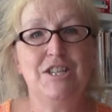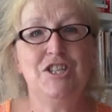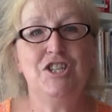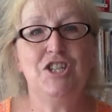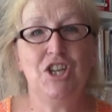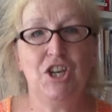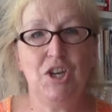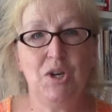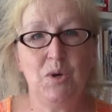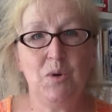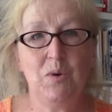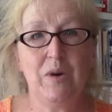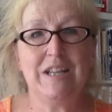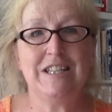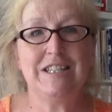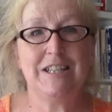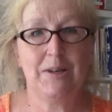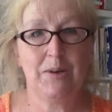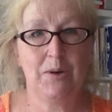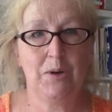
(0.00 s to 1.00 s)
Too
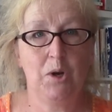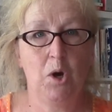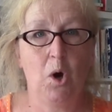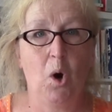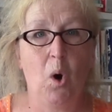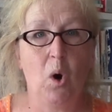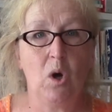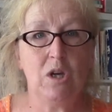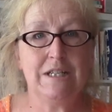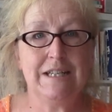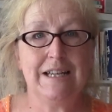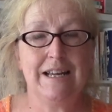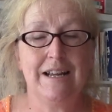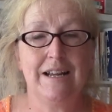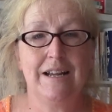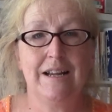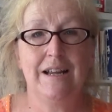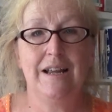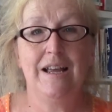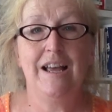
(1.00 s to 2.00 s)
darn hot.
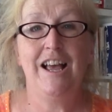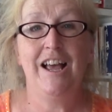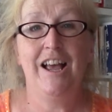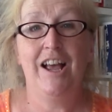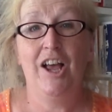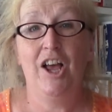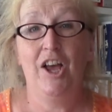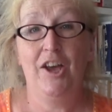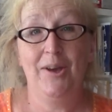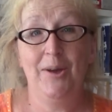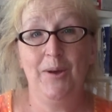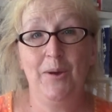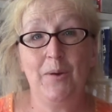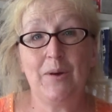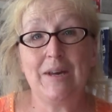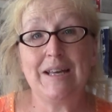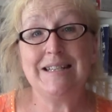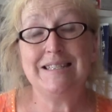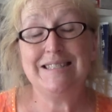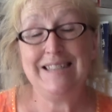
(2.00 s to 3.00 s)
Who
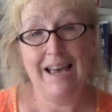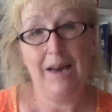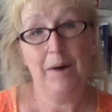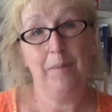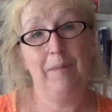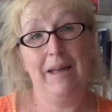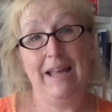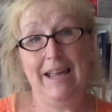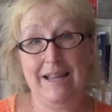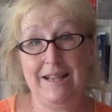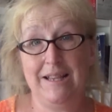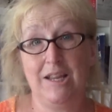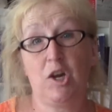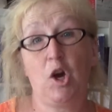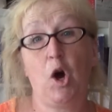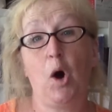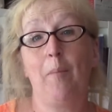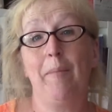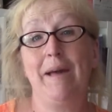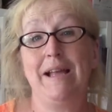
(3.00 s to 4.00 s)
can tell me in the
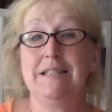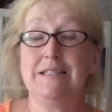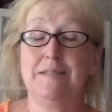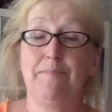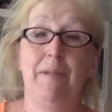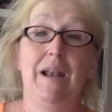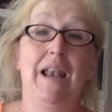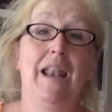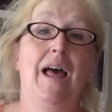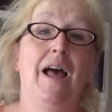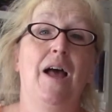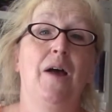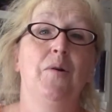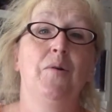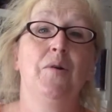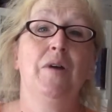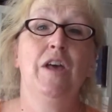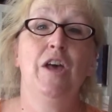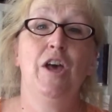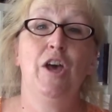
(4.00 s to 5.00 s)
comments
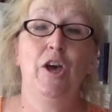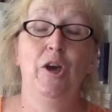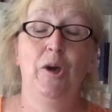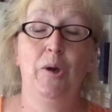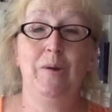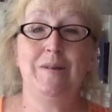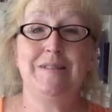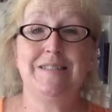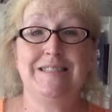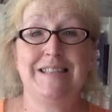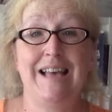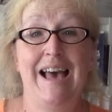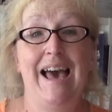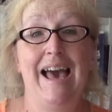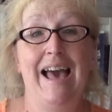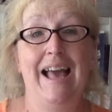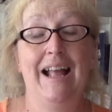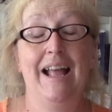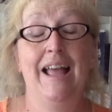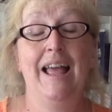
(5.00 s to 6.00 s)
below who
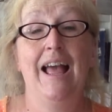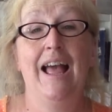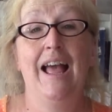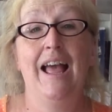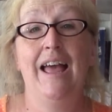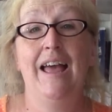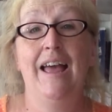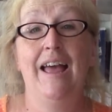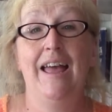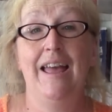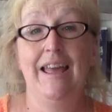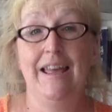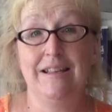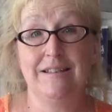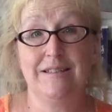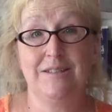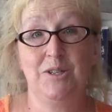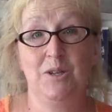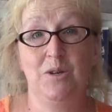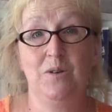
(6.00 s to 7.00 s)
sang
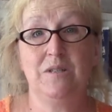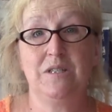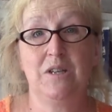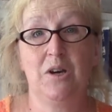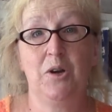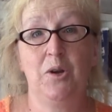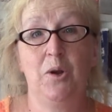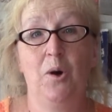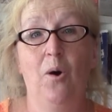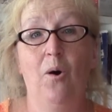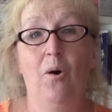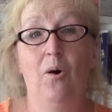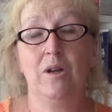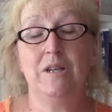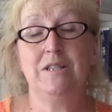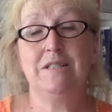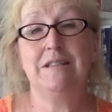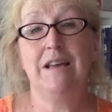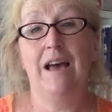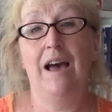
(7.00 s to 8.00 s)
It's Too Darn
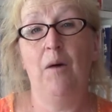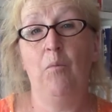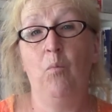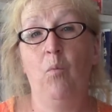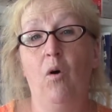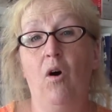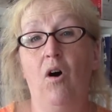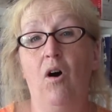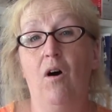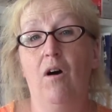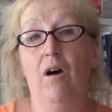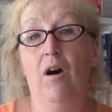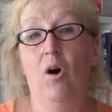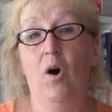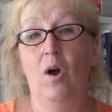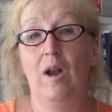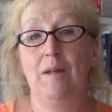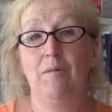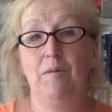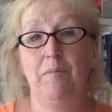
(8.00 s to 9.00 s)
Hot, and what
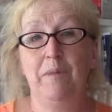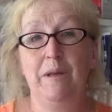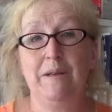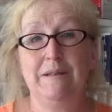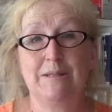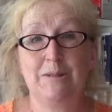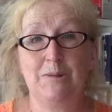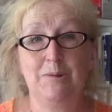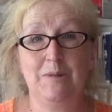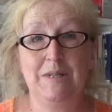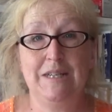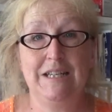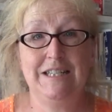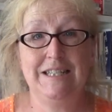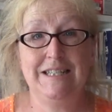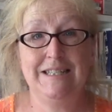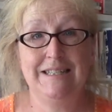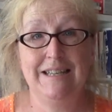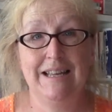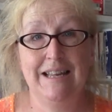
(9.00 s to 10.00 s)
Hollywood musical did
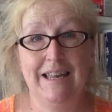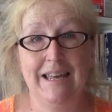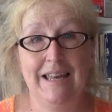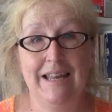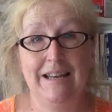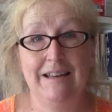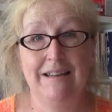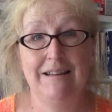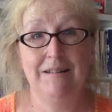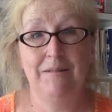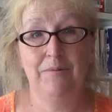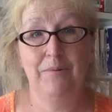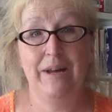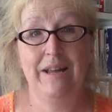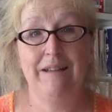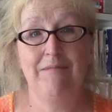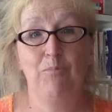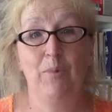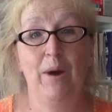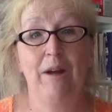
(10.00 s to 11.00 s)
she sing it in?
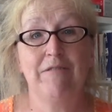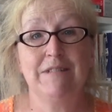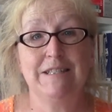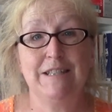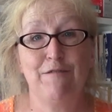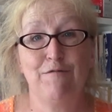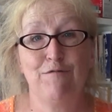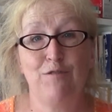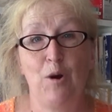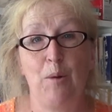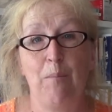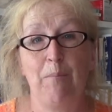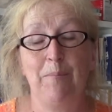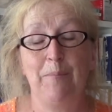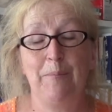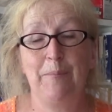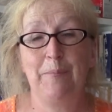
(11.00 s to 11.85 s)
Where is it from?